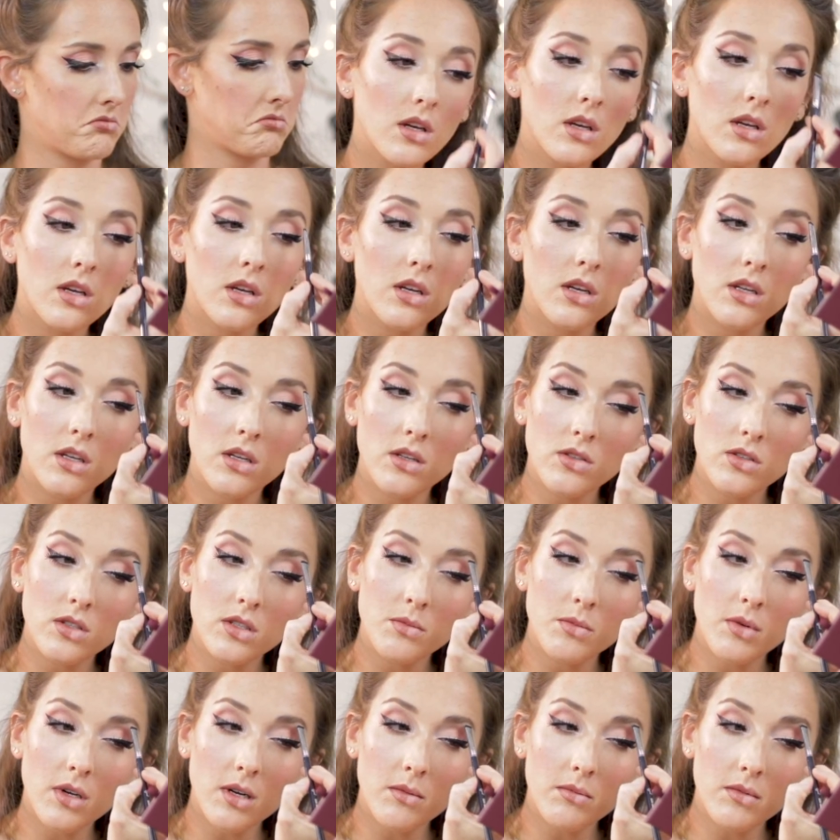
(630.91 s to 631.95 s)
And I'll
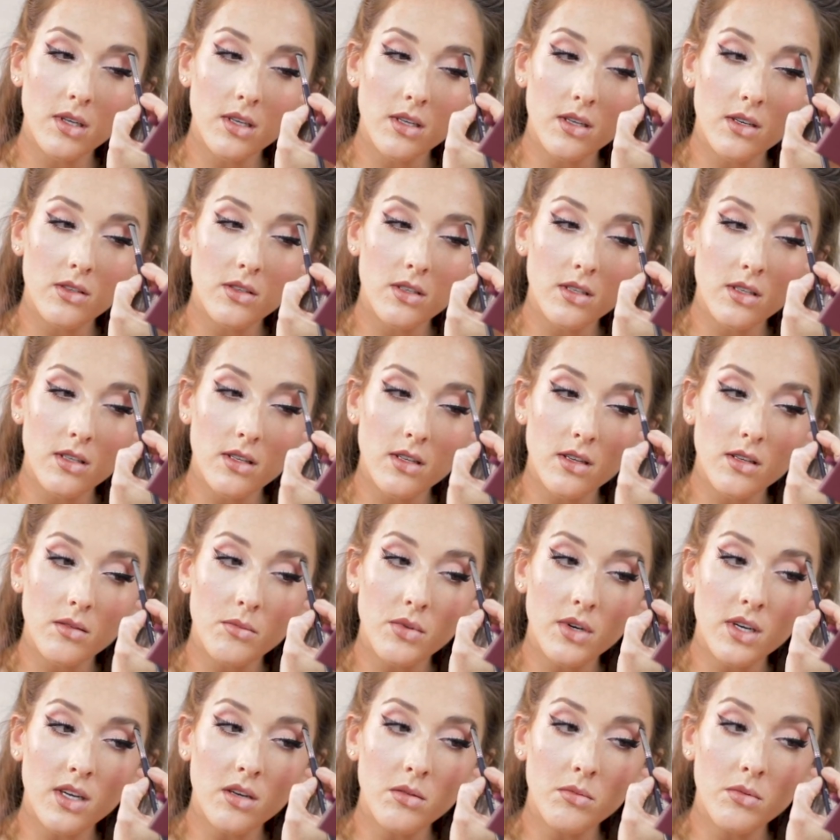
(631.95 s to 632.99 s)
just pop that underneath the
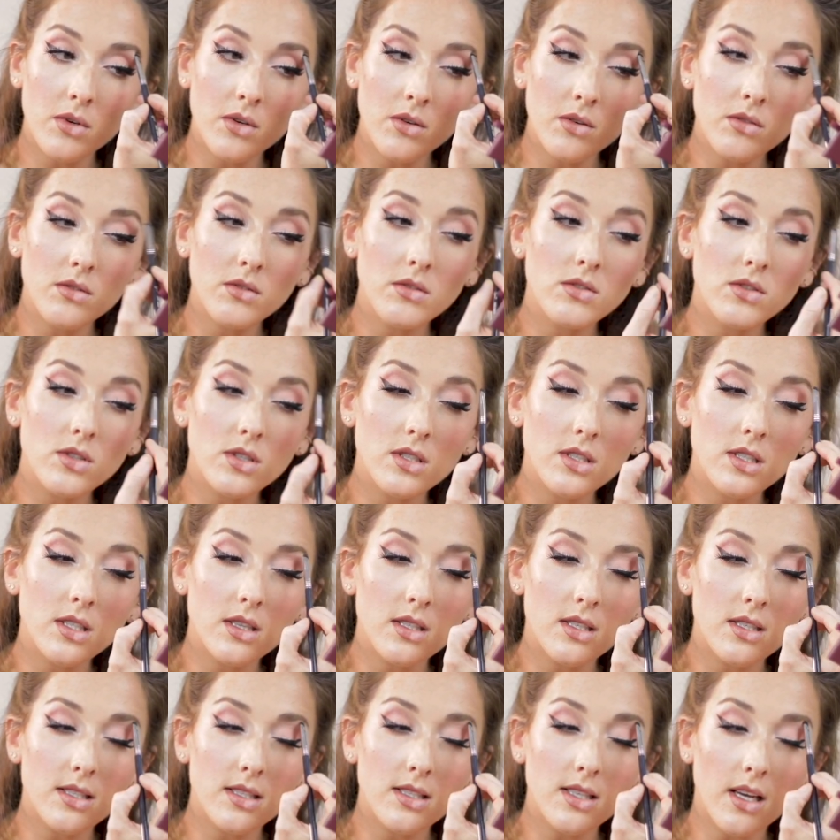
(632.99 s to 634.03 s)
brow bone, just in
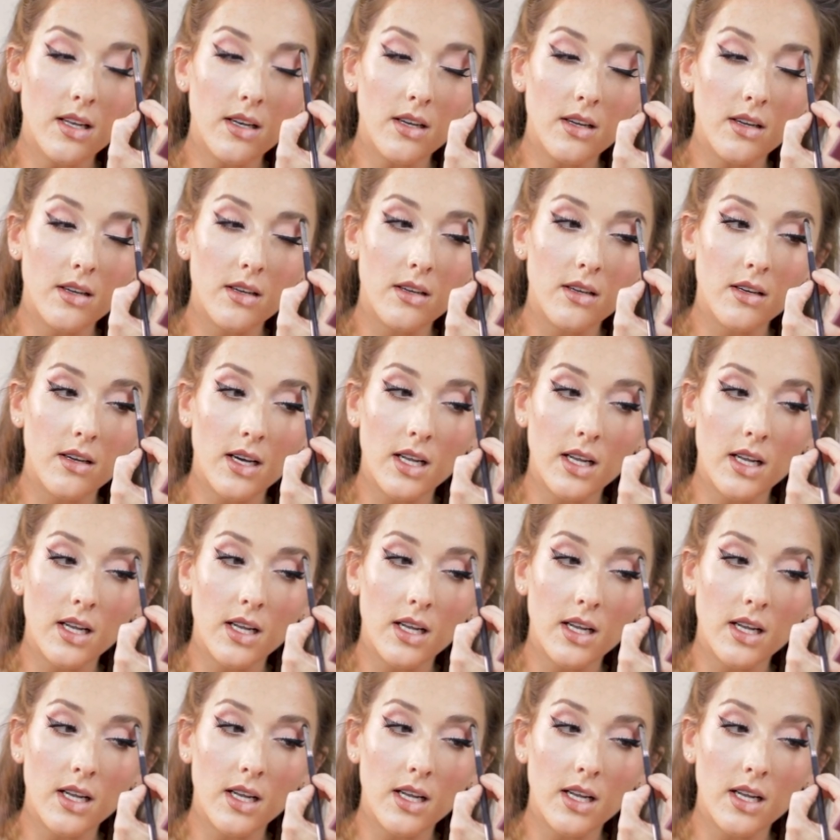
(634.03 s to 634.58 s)
the center.